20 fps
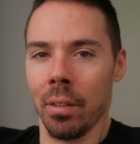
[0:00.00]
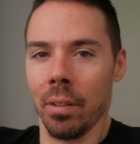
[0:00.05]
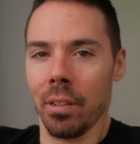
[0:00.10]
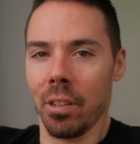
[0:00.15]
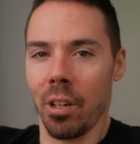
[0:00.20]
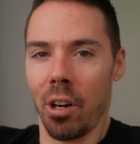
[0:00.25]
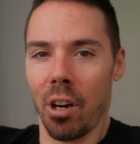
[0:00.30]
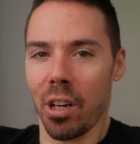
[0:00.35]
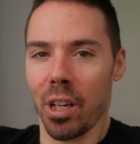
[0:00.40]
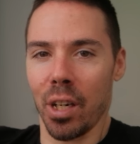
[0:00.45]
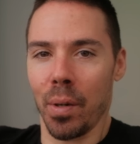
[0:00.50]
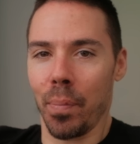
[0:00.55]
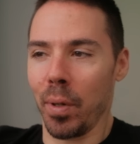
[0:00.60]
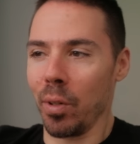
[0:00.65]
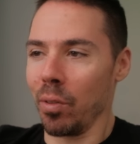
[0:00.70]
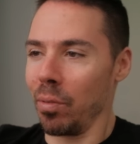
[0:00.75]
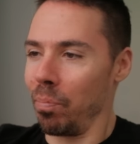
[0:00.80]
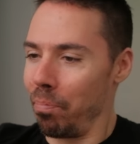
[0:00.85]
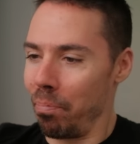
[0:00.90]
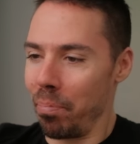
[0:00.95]
talking
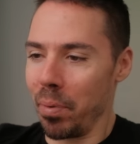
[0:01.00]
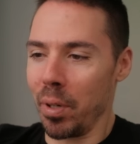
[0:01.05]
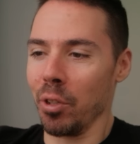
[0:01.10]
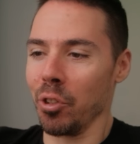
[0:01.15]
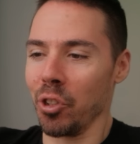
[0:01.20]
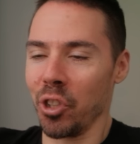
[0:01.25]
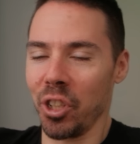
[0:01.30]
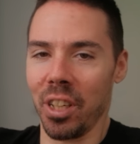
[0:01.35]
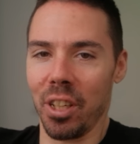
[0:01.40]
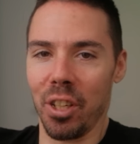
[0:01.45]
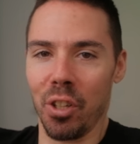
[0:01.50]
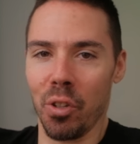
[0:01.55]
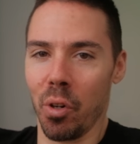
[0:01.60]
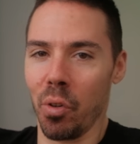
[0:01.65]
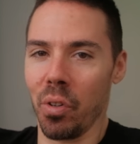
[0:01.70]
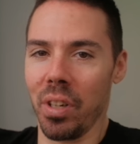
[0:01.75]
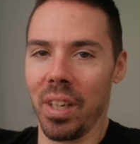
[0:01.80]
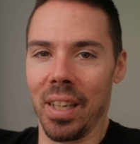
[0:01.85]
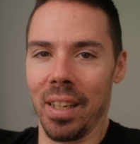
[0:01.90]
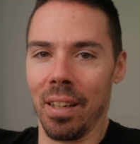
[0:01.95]
about bullshit you
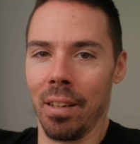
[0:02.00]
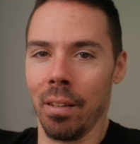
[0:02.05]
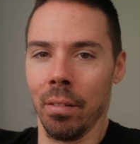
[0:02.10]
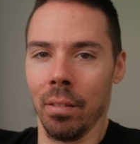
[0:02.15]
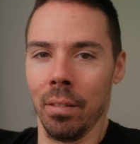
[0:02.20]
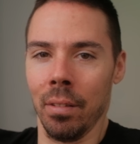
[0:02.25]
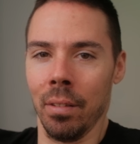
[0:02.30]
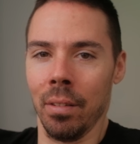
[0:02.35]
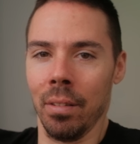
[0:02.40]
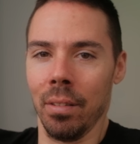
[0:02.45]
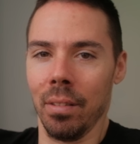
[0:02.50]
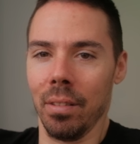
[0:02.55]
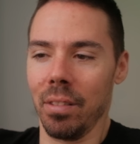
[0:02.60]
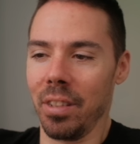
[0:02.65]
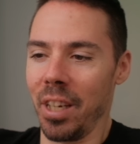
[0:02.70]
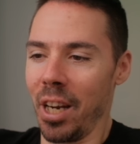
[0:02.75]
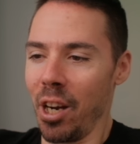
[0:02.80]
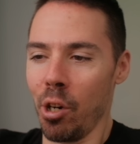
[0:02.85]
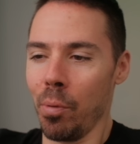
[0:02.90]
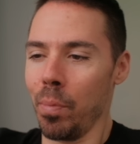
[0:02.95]
don't need.
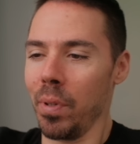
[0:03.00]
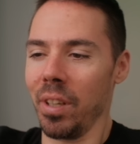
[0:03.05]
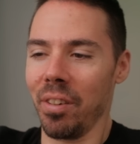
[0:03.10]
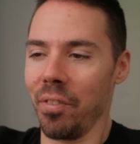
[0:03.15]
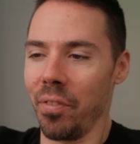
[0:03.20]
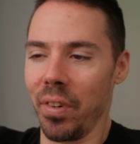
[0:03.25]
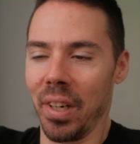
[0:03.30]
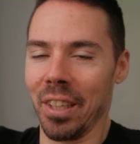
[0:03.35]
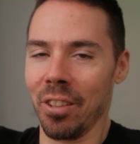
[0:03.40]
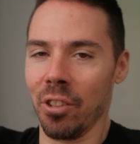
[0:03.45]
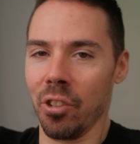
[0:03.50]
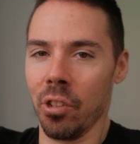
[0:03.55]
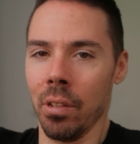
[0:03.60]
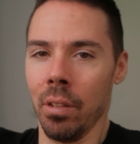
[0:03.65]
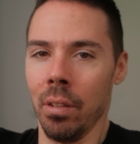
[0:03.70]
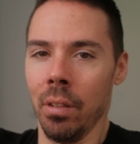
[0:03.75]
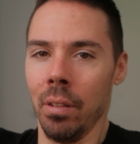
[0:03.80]
Terrible advice.